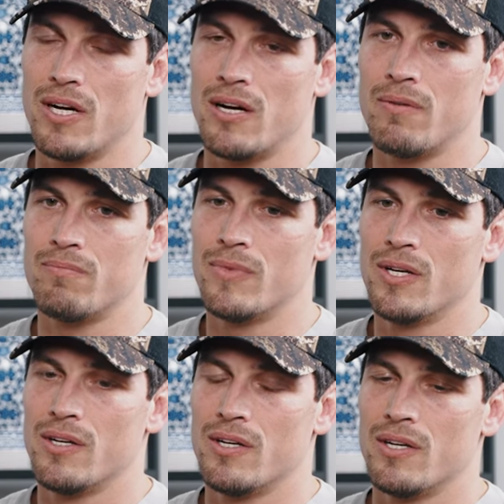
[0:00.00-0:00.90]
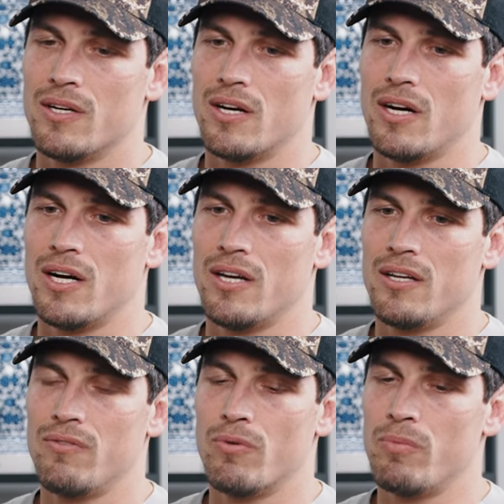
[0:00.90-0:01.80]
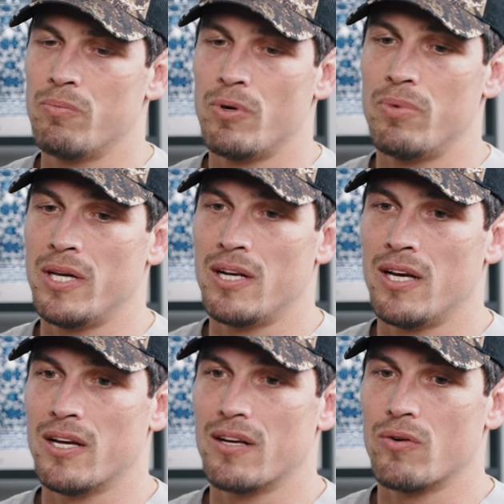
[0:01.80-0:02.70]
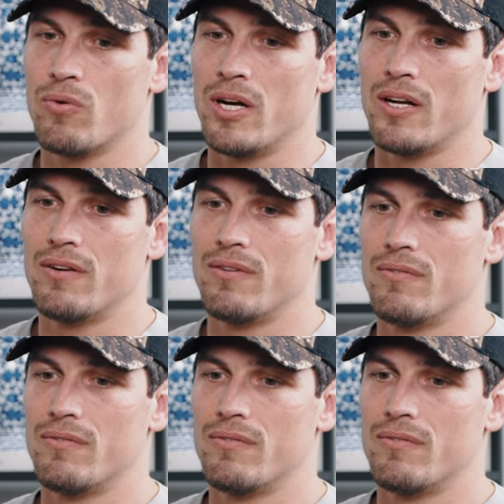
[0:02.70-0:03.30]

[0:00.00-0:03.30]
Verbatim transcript: Um, I remember being like quite